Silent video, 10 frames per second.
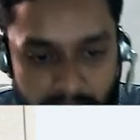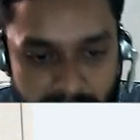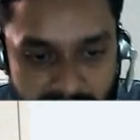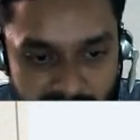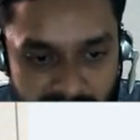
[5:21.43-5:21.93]

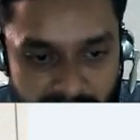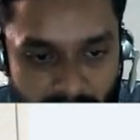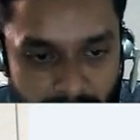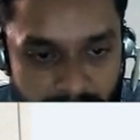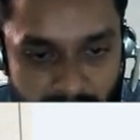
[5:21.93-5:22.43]
See, it is
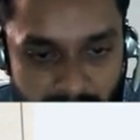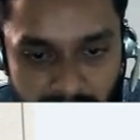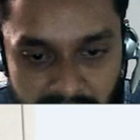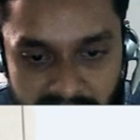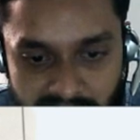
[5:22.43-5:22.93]
from here to here,
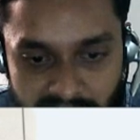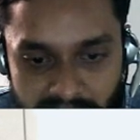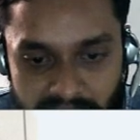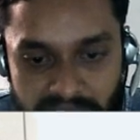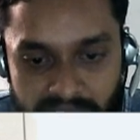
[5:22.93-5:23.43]
it is 100,